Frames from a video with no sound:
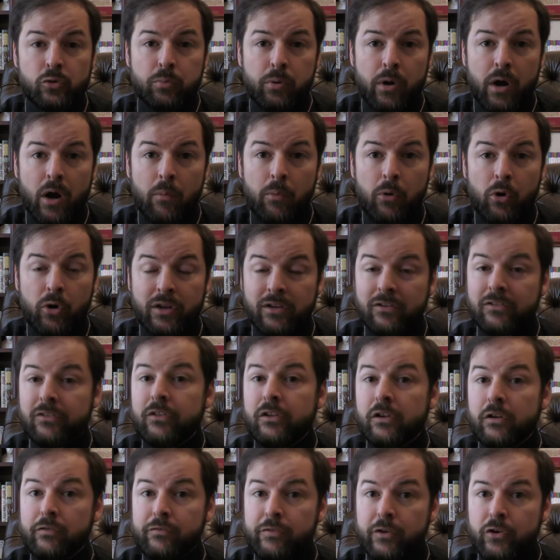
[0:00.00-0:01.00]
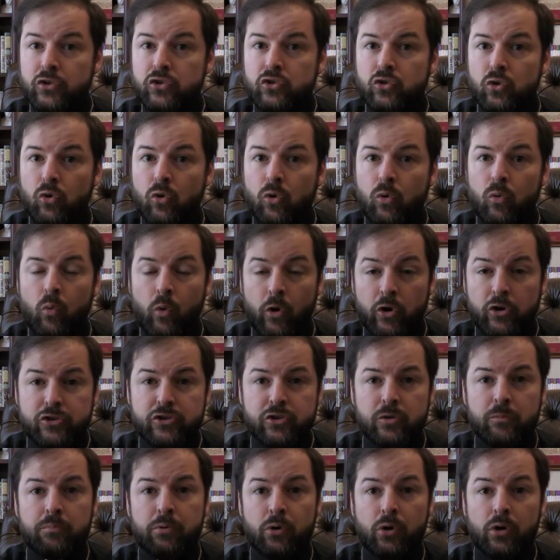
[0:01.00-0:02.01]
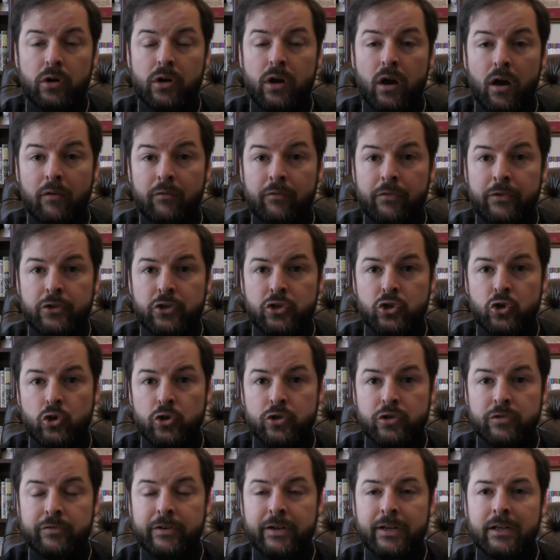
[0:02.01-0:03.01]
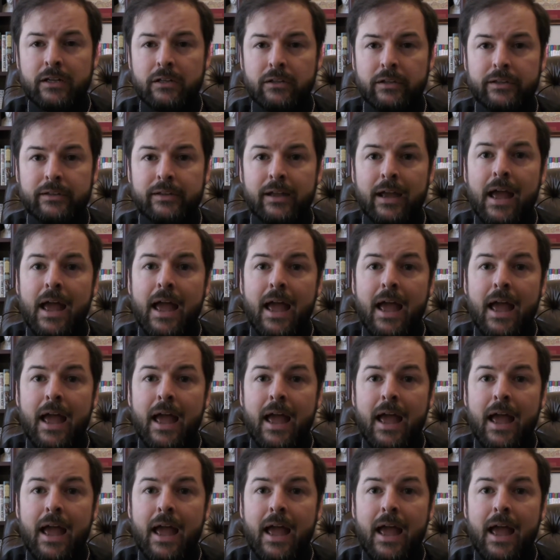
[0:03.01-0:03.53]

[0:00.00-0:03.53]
prayer book is the official worship book of the Church of England.